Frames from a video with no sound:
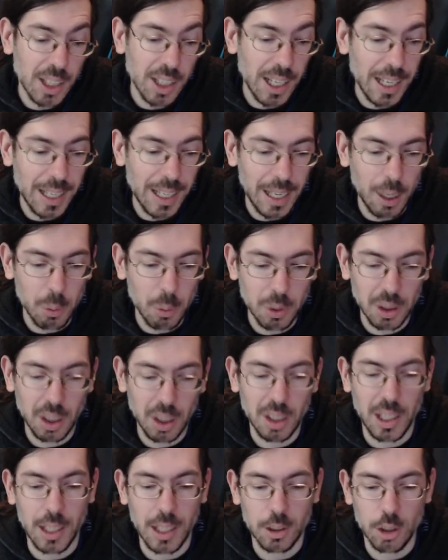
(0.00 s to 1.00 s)
I really
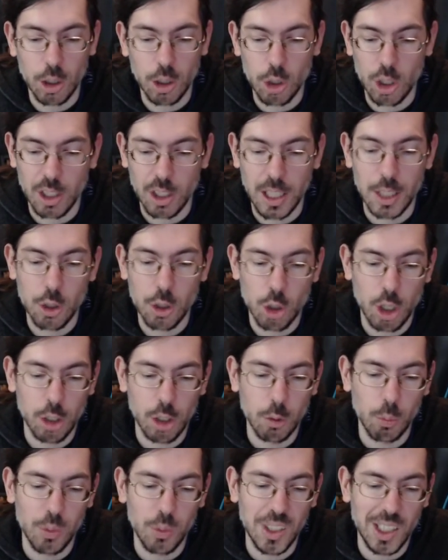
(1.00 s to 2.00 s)
liked, I
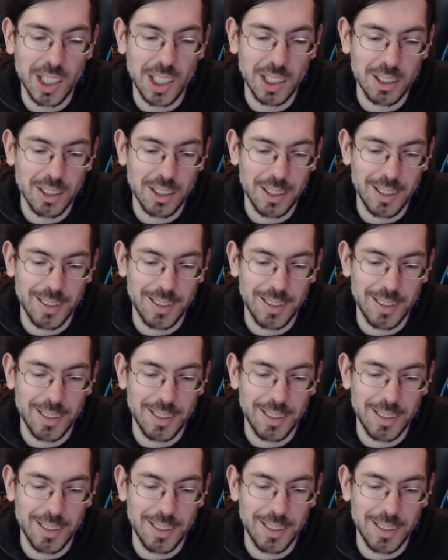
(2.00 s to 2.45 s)
enjoyed reading.